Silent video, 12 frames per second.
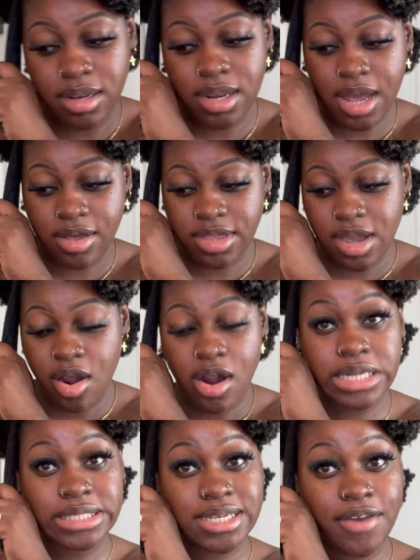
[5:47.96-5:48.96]
now there
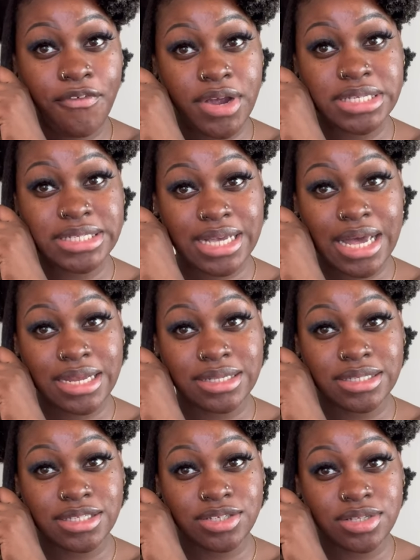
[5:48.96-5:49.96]
are different
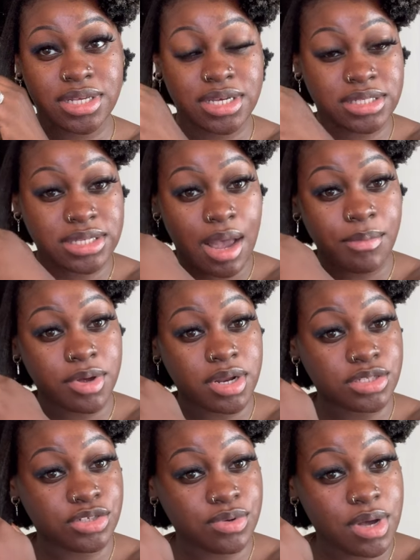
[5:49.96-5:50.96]
settings to this. I'm
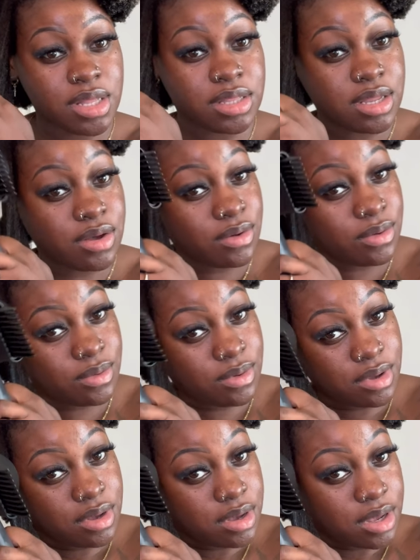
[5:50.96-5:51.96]
gonna do a low
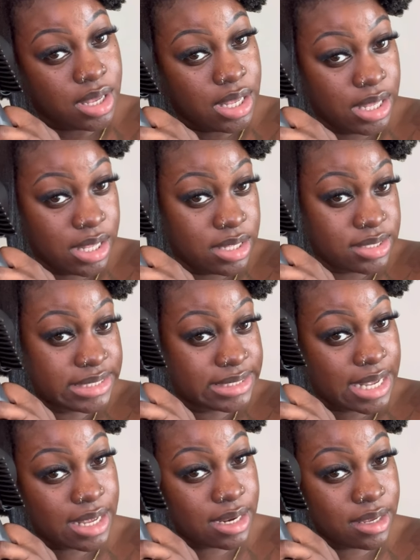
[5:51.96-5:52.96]
heat
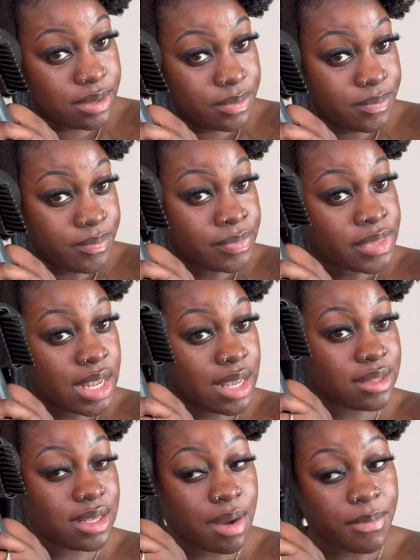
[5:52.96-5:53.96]
setting
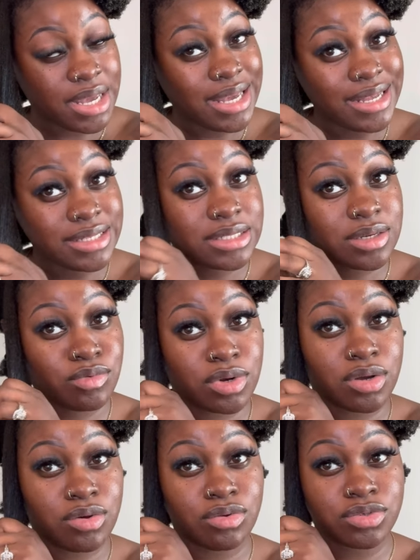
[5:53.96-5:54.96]
and then I'm gonna end it with
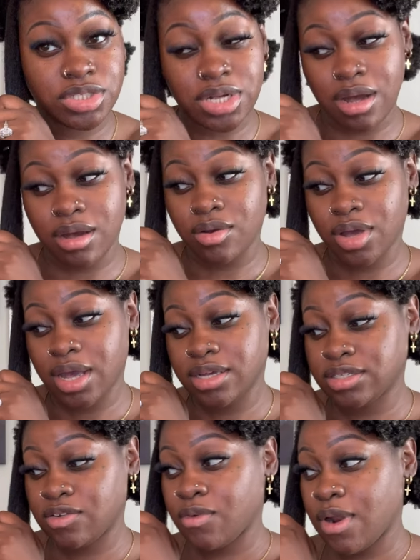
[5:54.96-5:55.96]
a cool shot, okay?
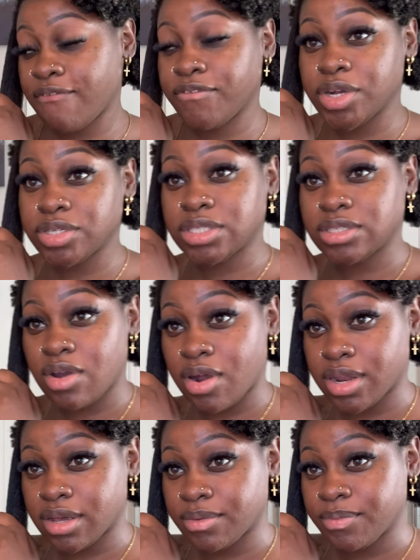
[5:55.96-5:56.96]
So when I first
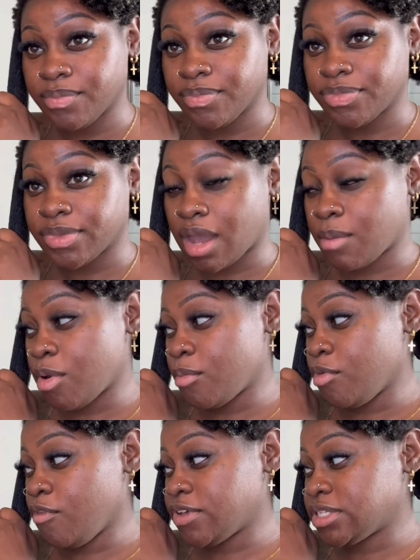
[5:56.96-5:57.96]
started, I'm gonna
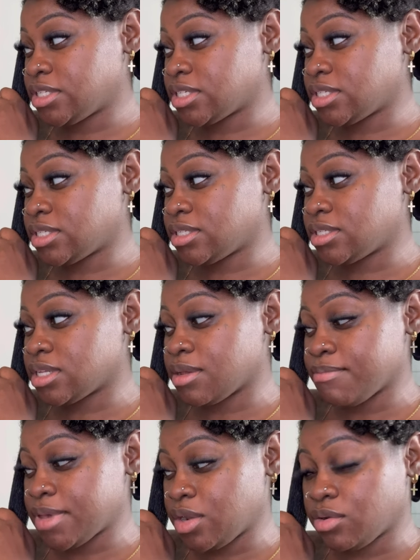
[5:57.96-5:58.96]
move it just to the
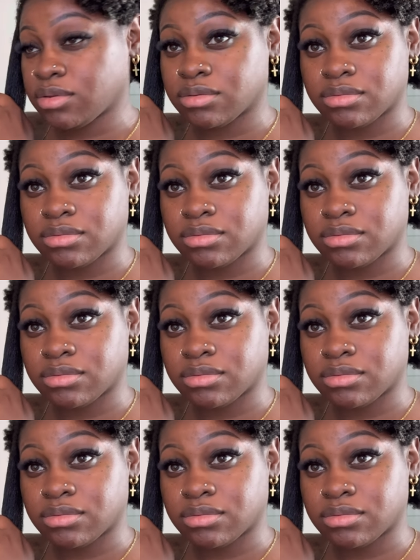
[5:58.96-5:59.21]
middle